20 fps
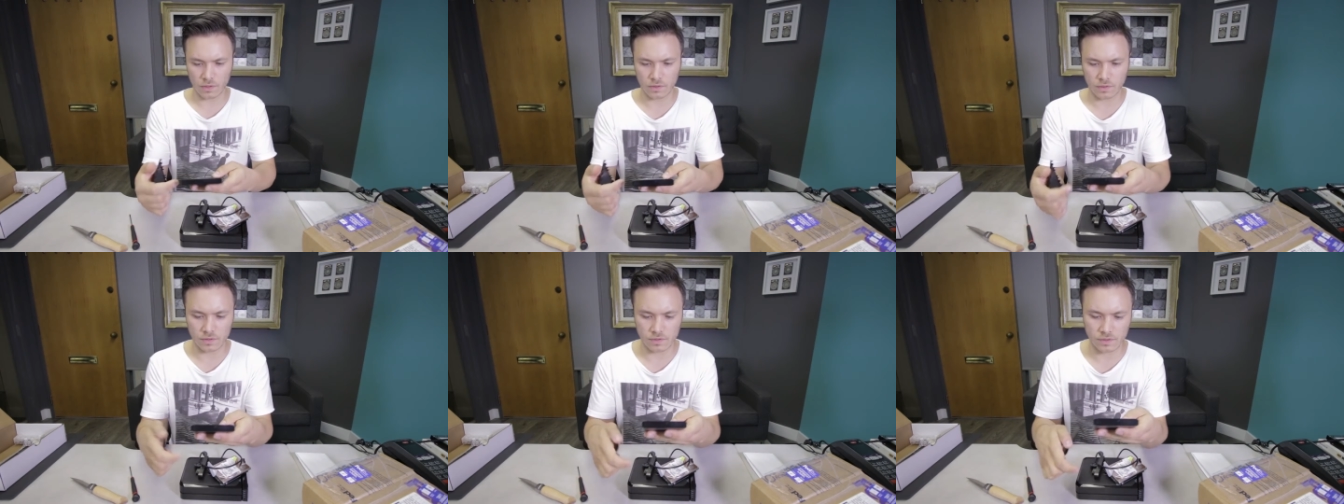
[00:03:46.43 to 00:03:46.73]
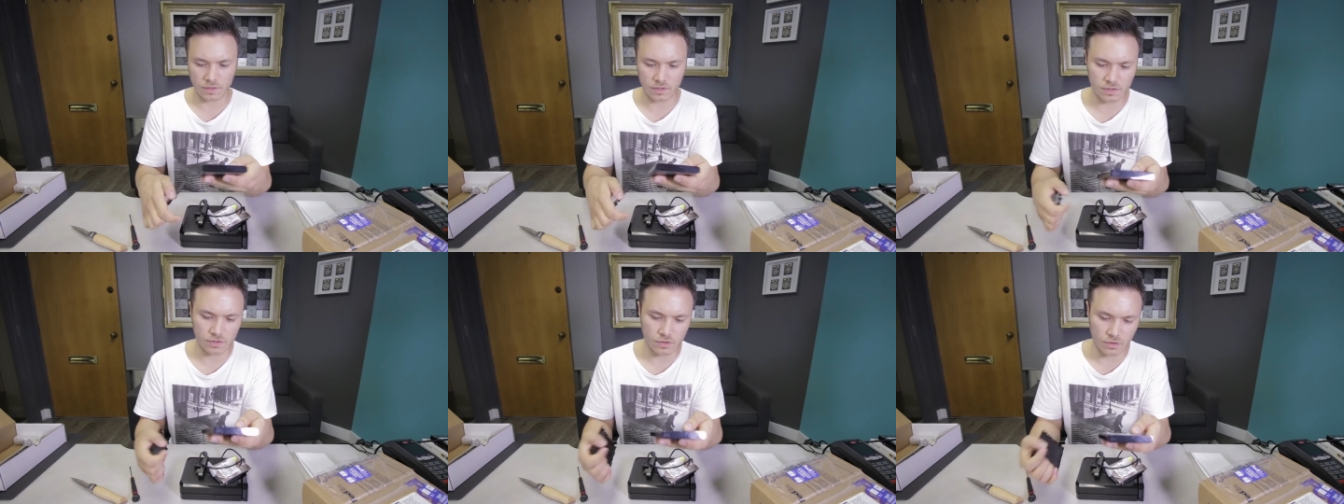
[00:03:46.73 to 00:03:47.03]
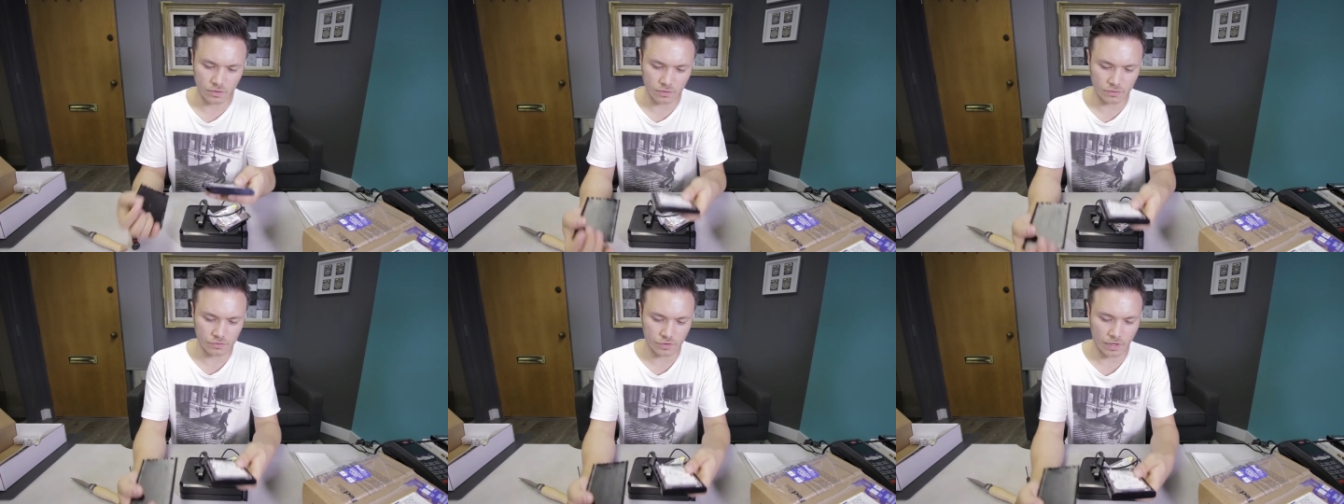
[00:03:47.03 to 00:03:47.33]
This
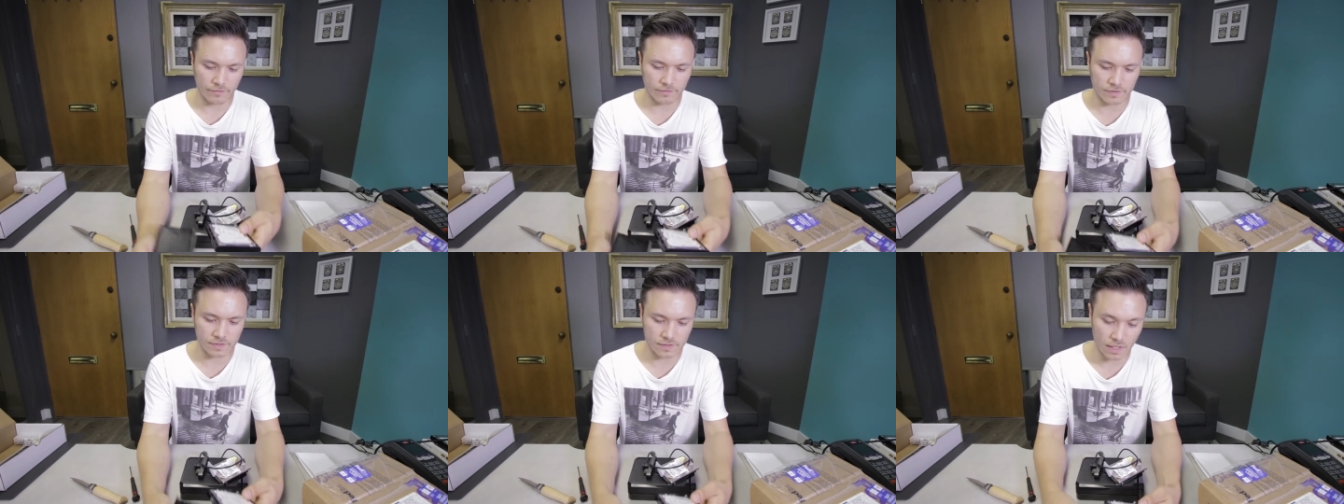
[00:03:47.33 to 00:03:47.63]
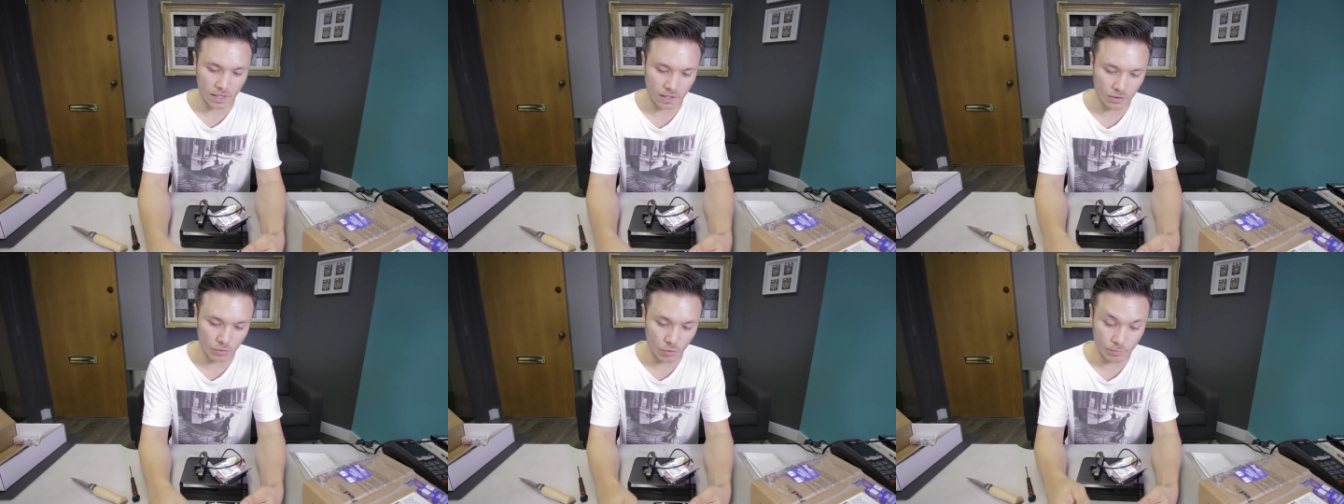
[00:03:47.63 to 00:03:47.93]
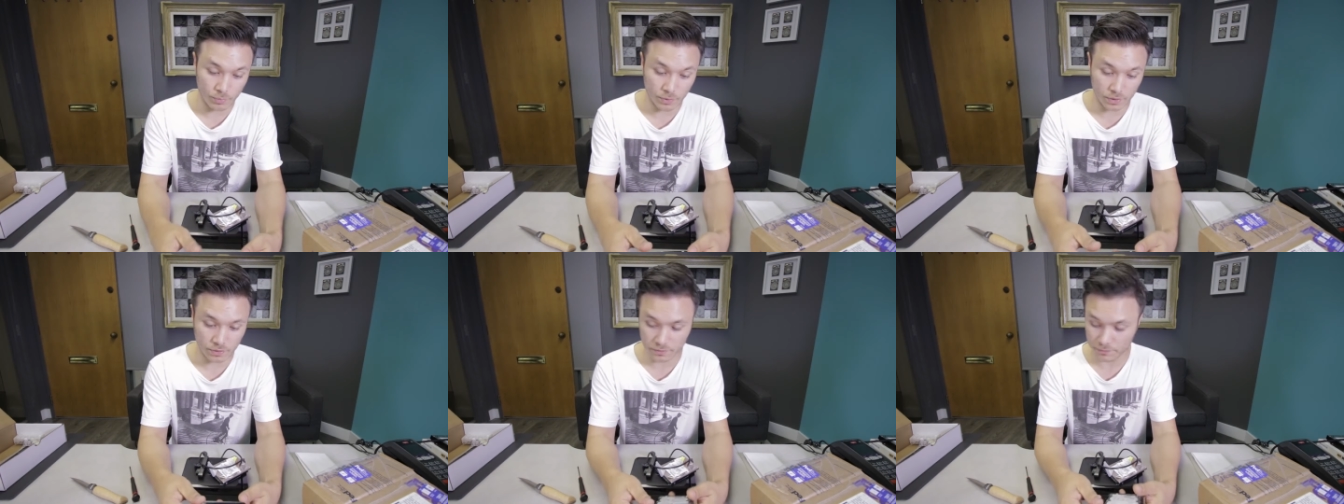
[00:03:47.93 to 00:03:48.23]
external drive is not
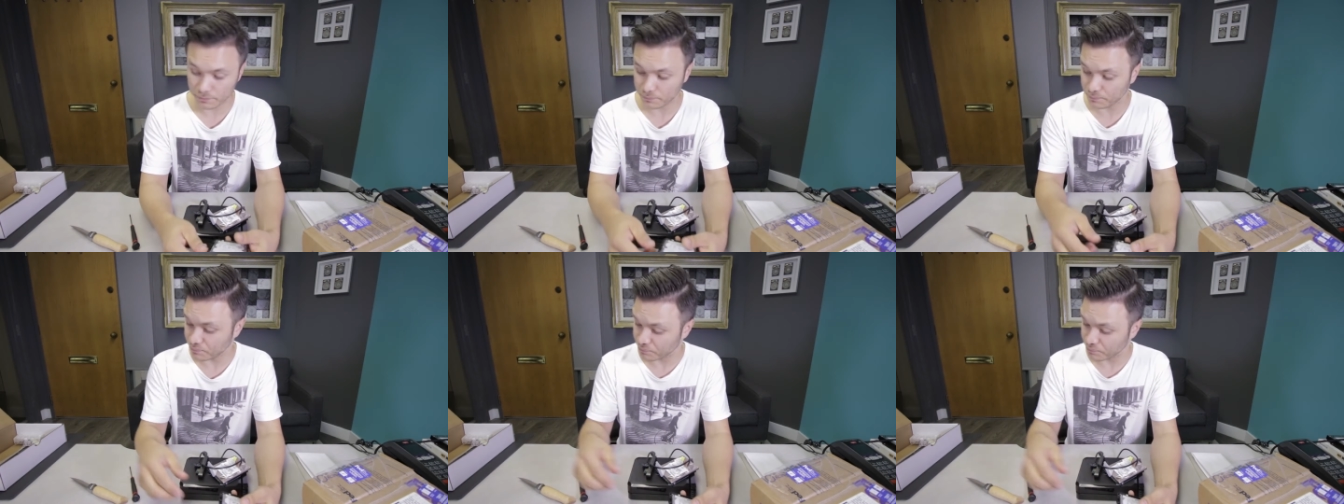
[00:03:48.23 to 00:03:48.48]
opened,